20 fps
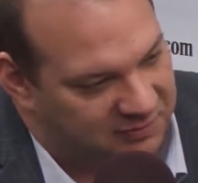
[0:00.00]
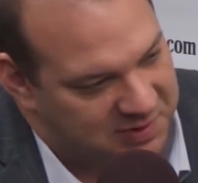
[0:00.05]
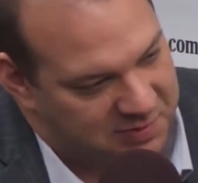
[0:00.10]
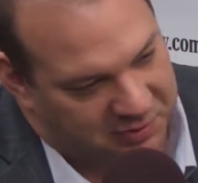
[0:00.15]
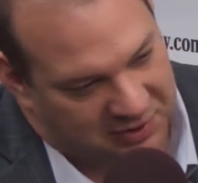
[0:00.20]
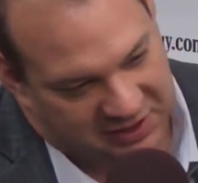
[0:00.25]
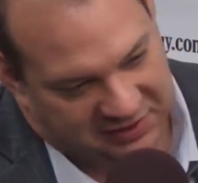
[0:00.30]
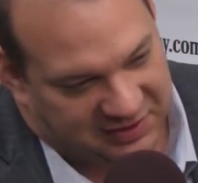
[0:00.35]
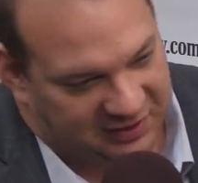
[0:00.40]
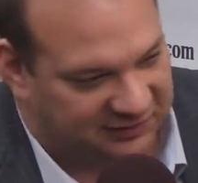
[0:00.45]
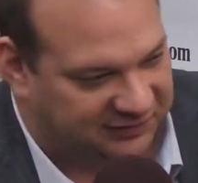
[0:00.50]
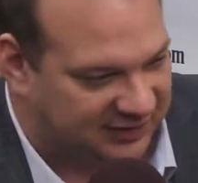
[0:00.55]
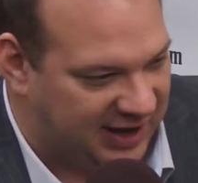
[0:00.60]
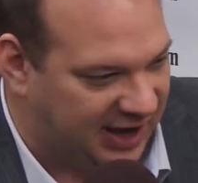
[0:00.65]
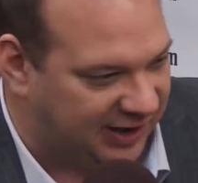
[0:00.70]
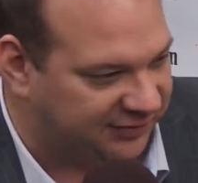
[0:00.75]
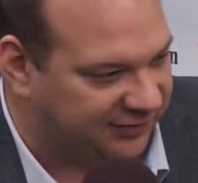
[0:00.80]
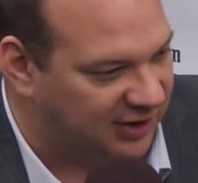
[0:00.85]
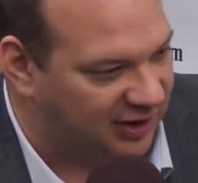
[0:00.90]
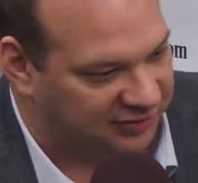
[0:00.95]
People like, these
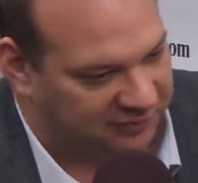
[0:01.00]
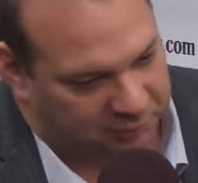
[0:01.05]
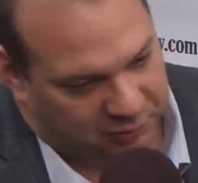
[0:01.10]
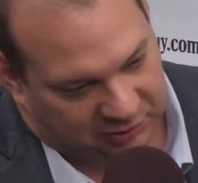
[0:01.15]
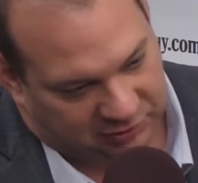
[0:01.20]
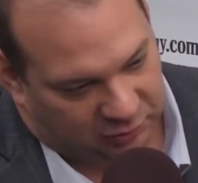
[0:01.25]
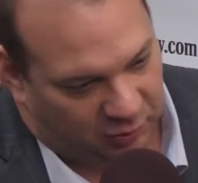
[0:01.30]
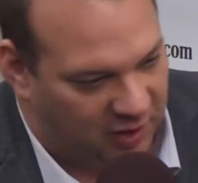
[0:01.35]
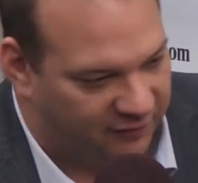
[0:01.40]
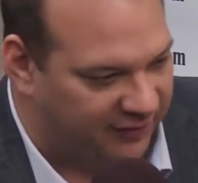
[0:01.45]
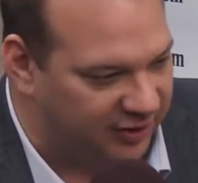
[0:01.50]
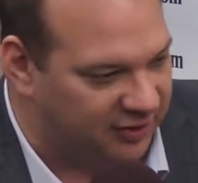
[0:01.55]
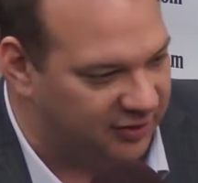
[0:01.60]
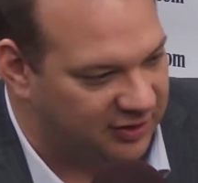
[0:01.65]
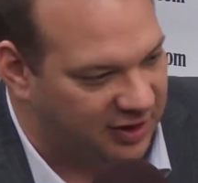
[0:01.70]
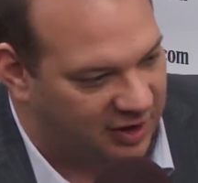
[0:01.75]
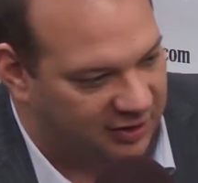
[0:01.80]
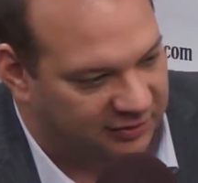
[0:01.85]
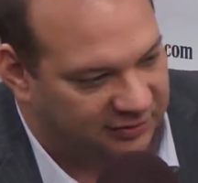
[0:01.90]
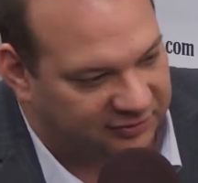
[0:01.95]
tax cuts put
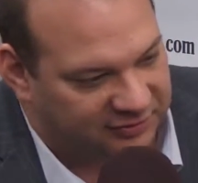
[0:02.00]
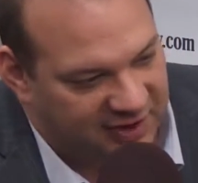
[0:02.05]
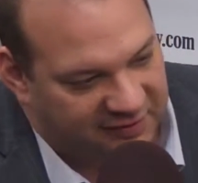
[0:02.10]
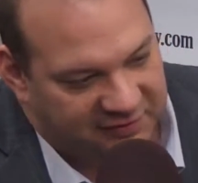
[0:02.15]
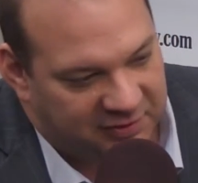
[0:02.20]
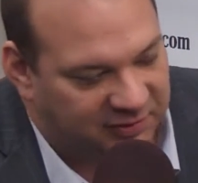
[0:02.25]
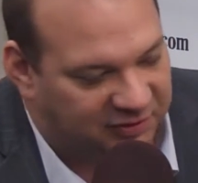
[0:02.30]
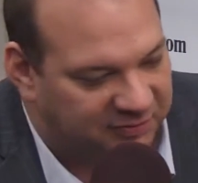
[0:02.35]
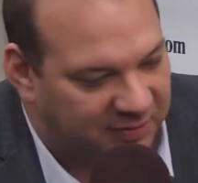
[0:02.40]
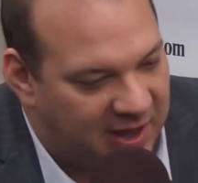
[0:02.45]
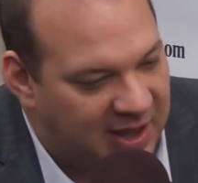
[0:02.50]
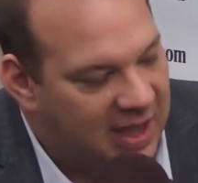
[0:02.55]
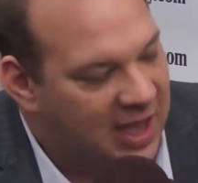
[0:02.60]
$1,200 in everyone's.